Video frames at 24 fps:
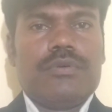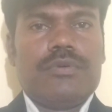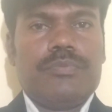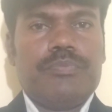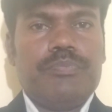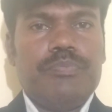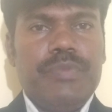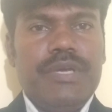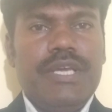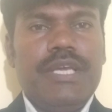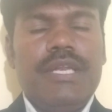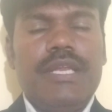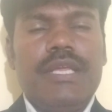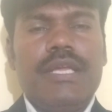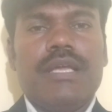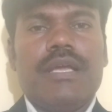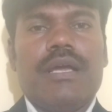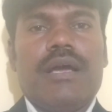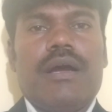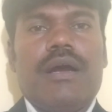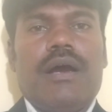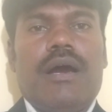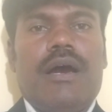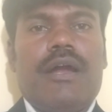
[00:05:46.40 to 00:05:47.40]

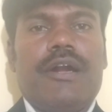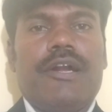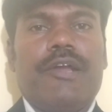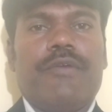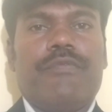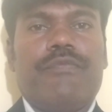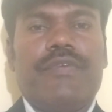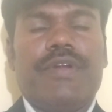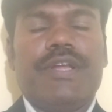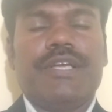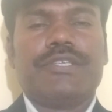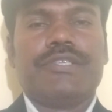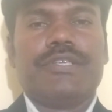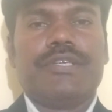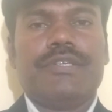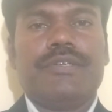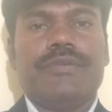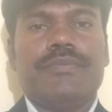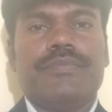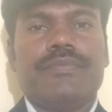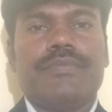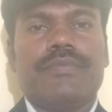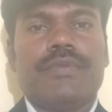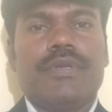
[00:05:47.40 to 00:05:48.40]
meaning or
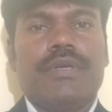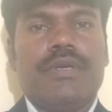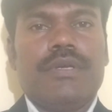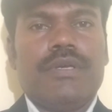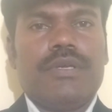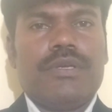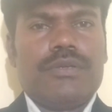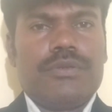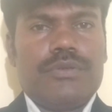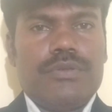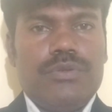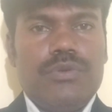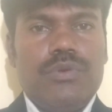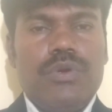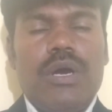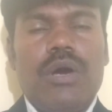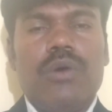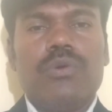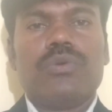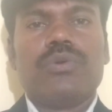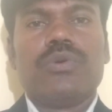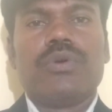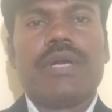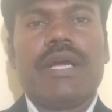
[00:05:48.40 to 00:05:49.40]
definition, you
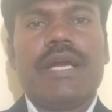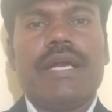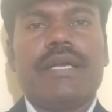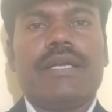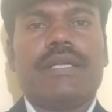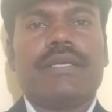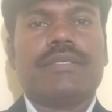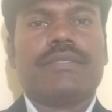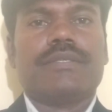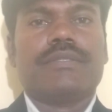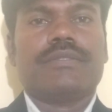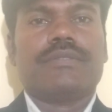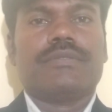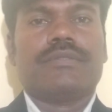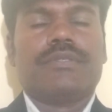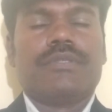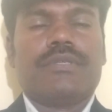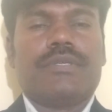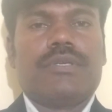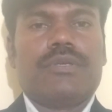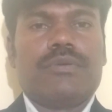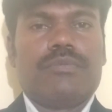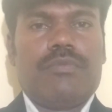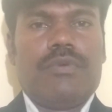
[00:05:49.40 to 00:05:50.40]
have to write
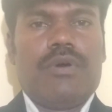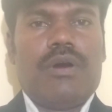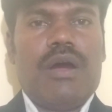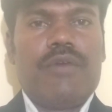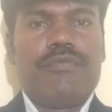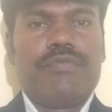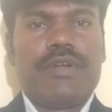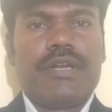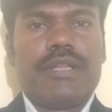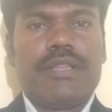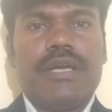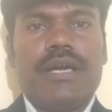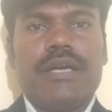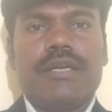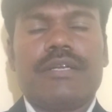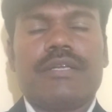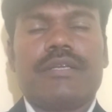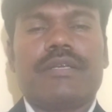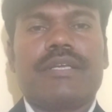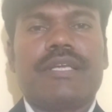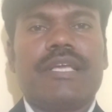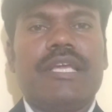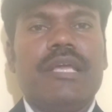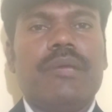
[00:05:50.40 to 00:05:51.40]
after that
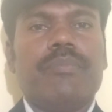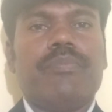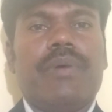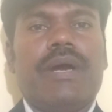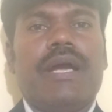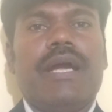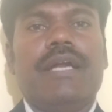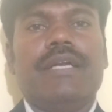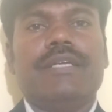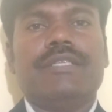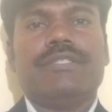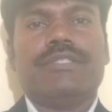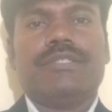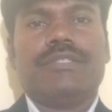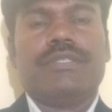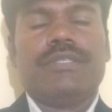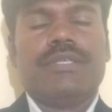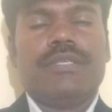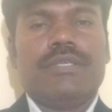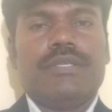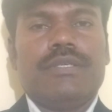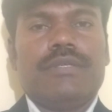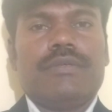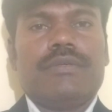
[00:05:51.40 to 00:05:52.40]
key points.
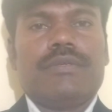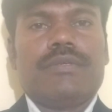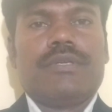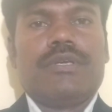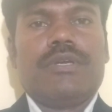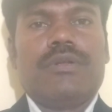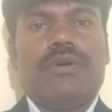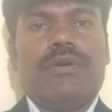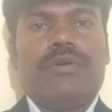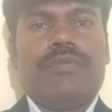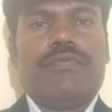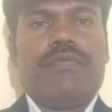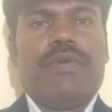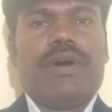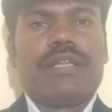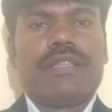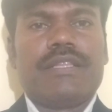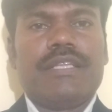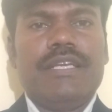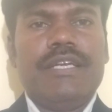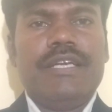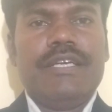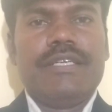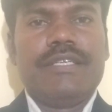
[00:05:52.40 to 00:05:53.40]
For
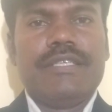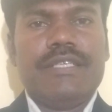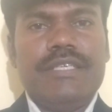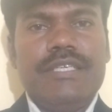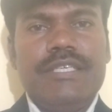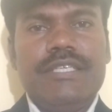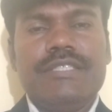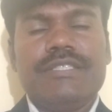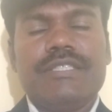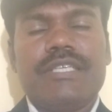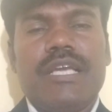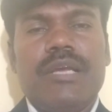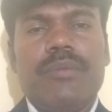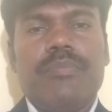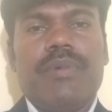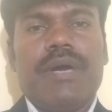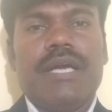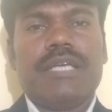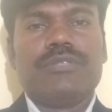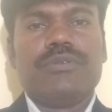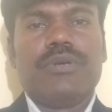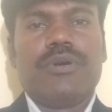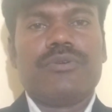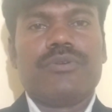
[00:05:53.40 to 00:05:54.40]
each key
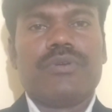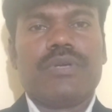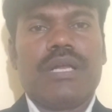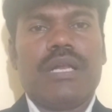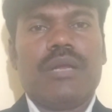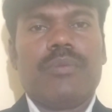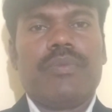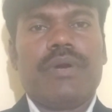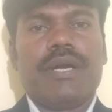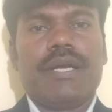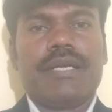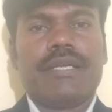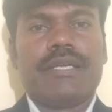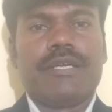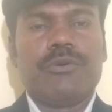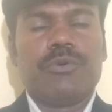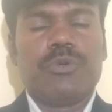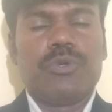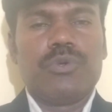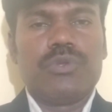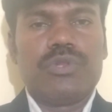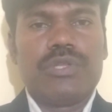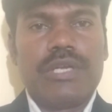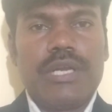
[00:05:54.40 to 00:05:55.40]
points you have to elaborate
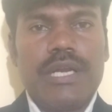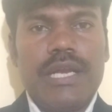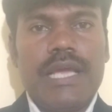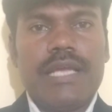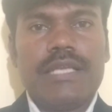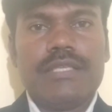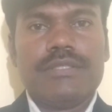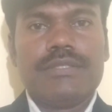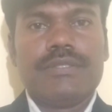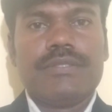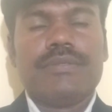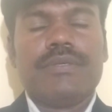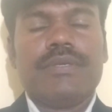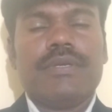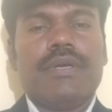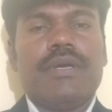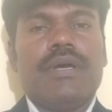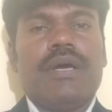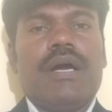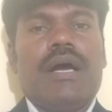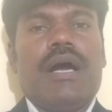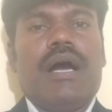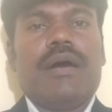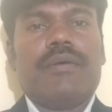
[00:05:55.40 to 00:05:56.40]
2 to 3 lines
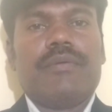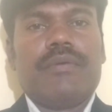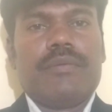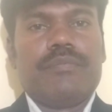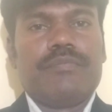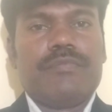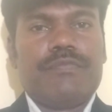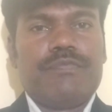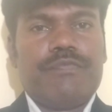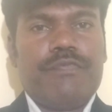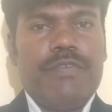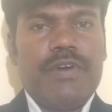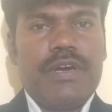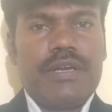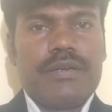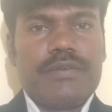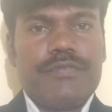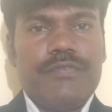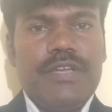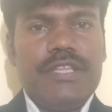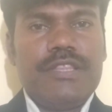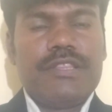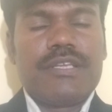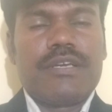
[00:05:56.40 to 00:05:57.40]
for
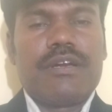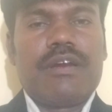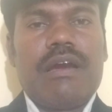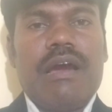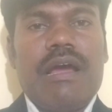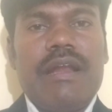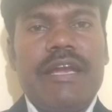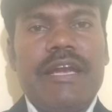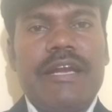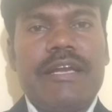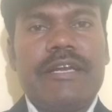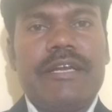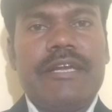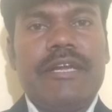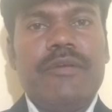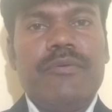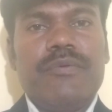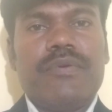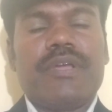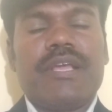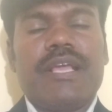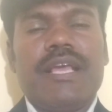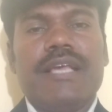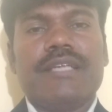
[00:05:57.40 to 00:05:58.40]
with
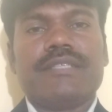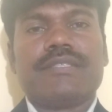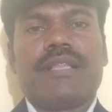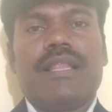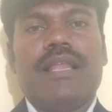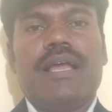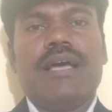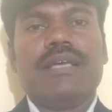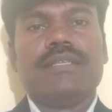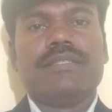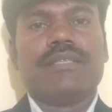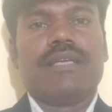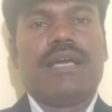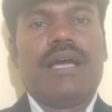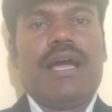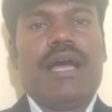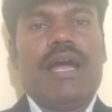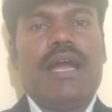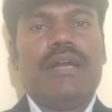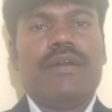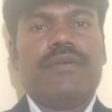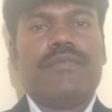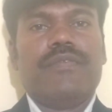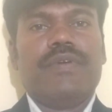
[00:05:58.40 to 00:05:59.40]
connective case laws
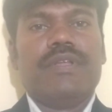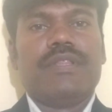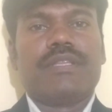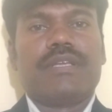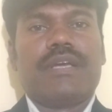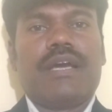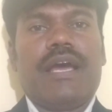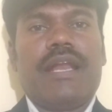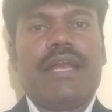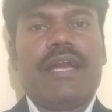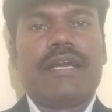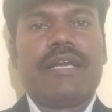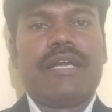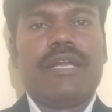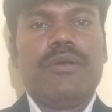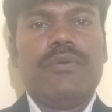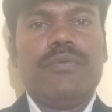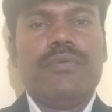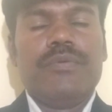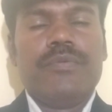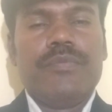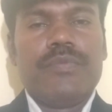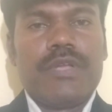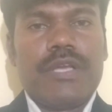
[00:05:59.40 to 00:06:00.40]
and with
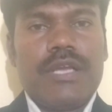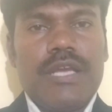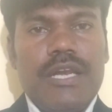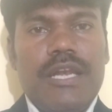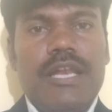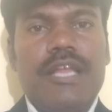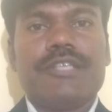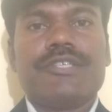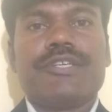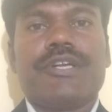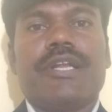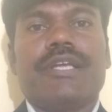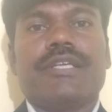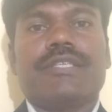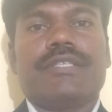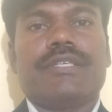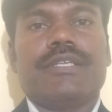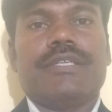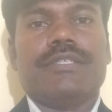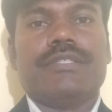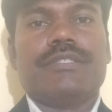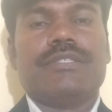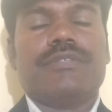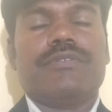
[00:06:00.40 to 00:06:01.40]
connective
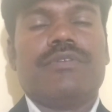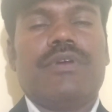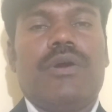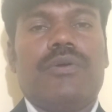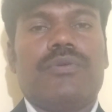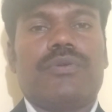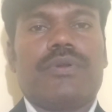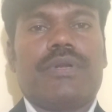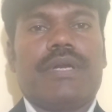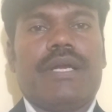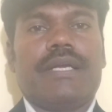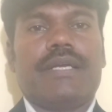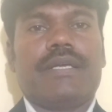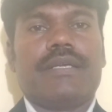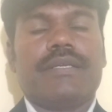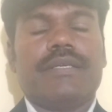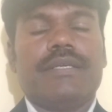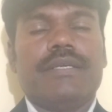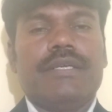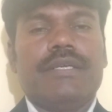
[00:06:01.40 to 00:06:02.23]
illustrations you have to write.